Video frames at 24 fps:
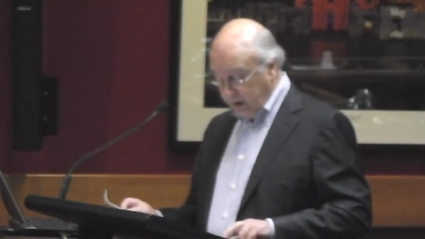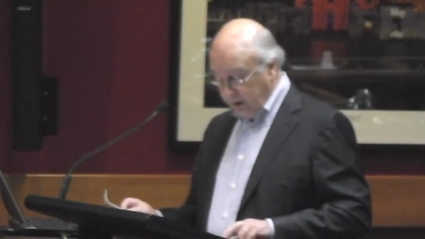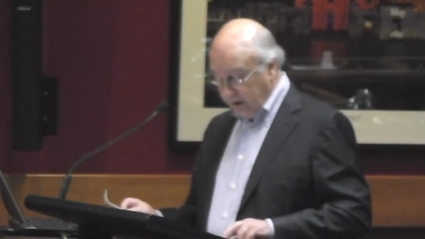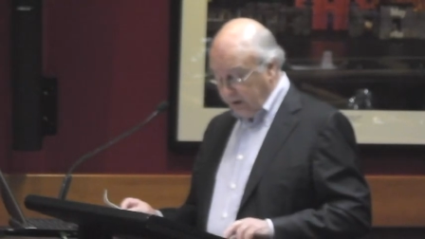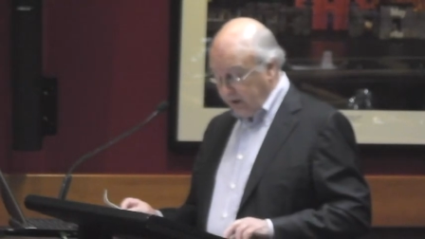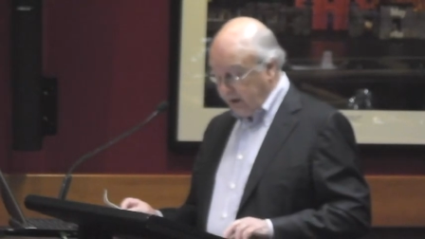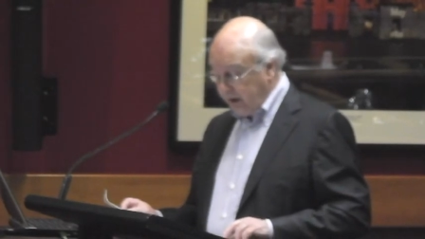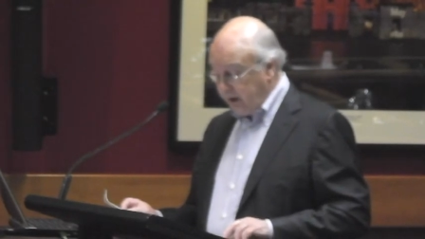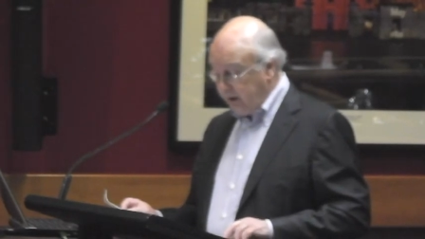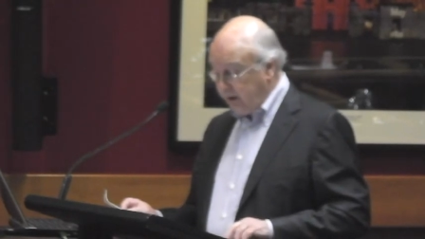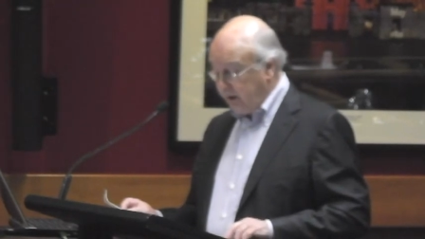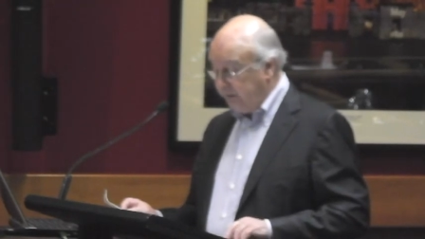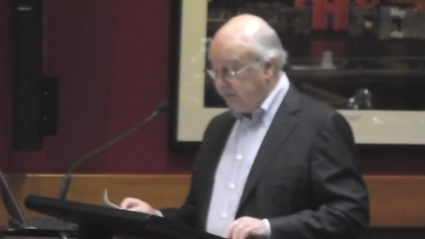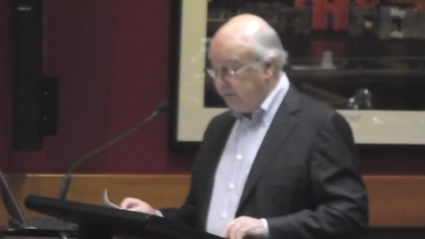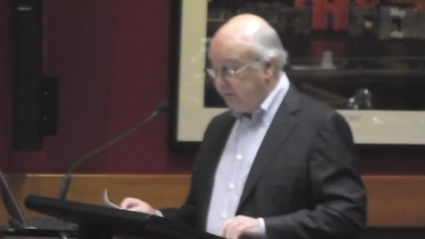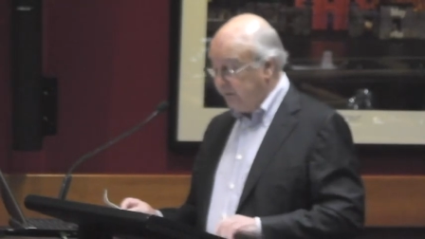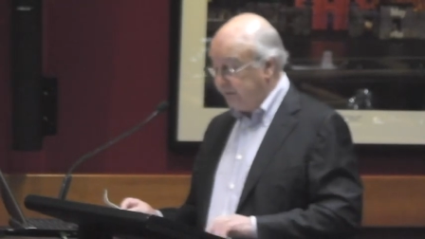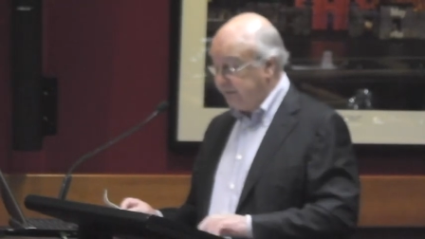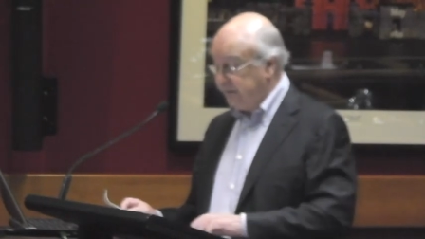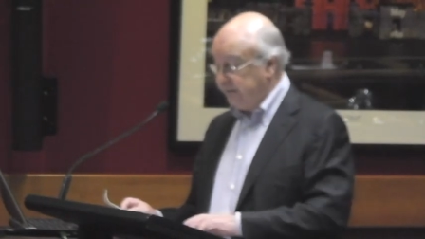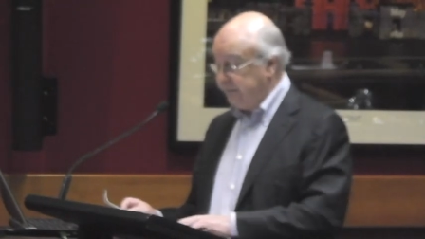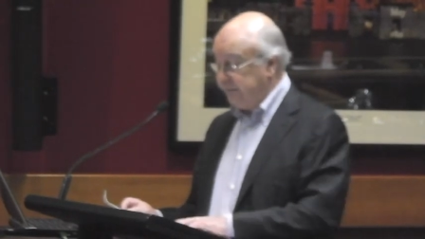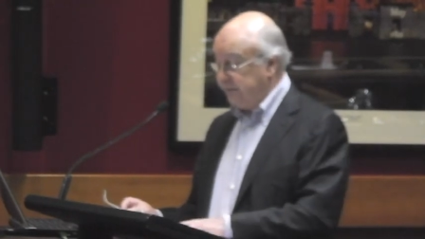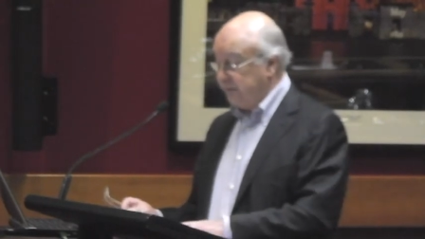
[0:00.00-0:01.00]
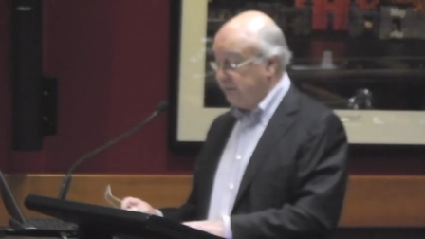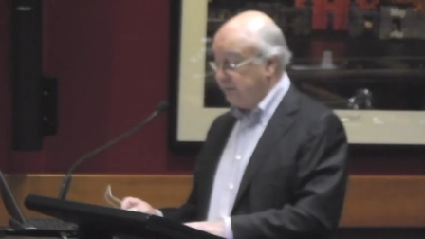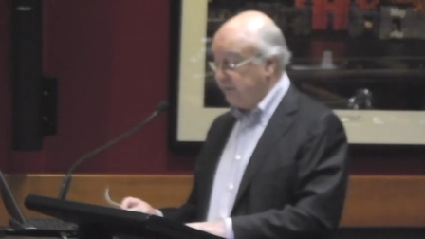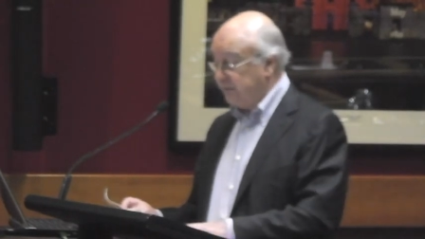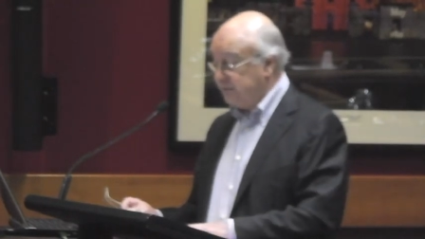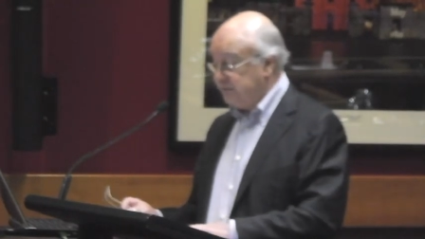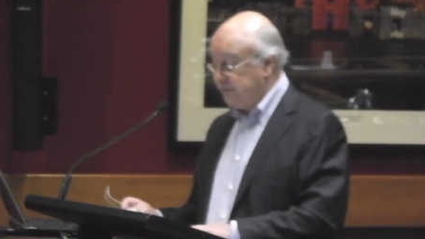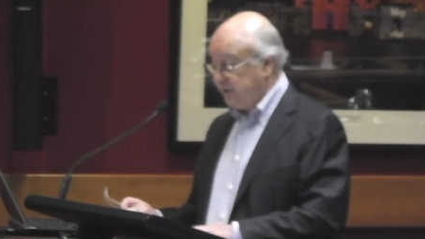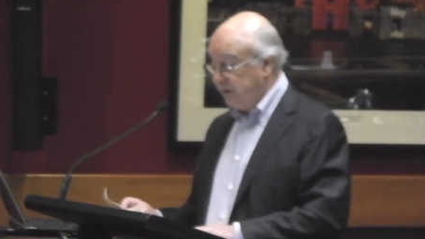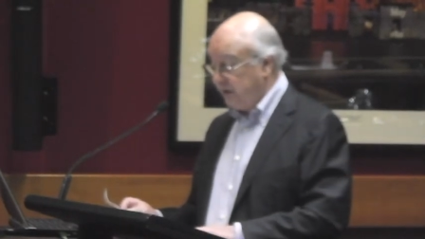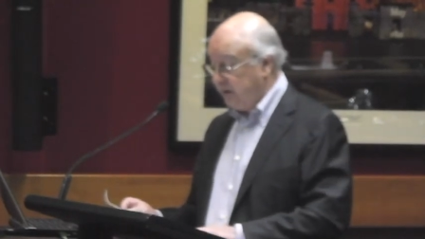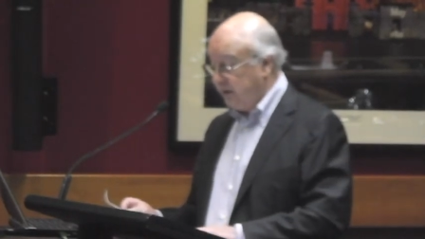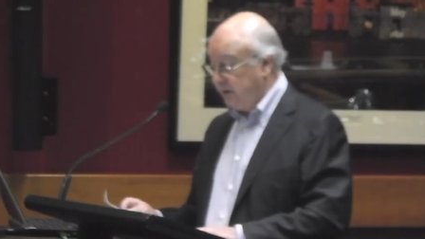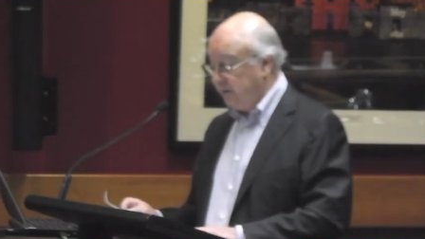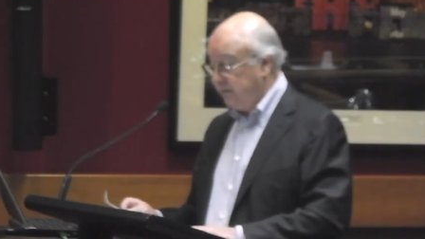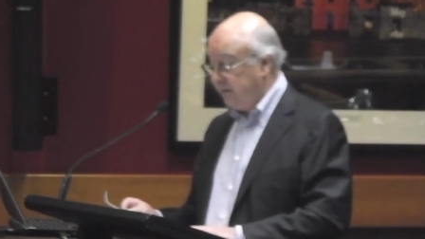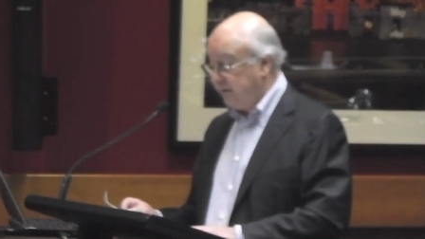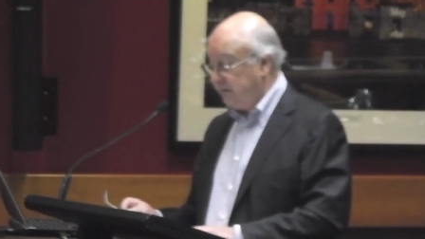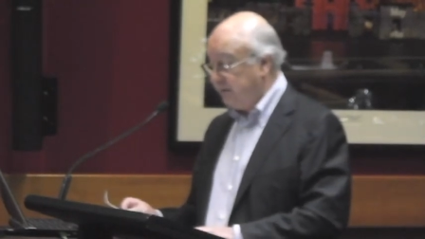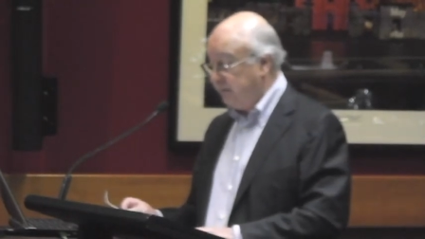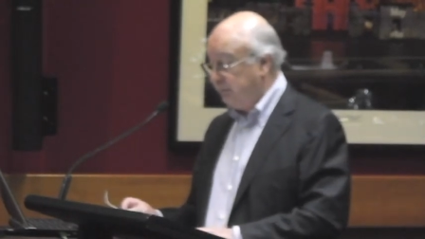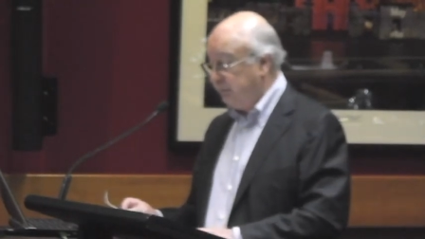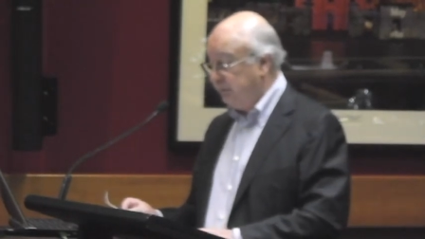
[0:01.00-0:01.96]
then it's not difficult to show that the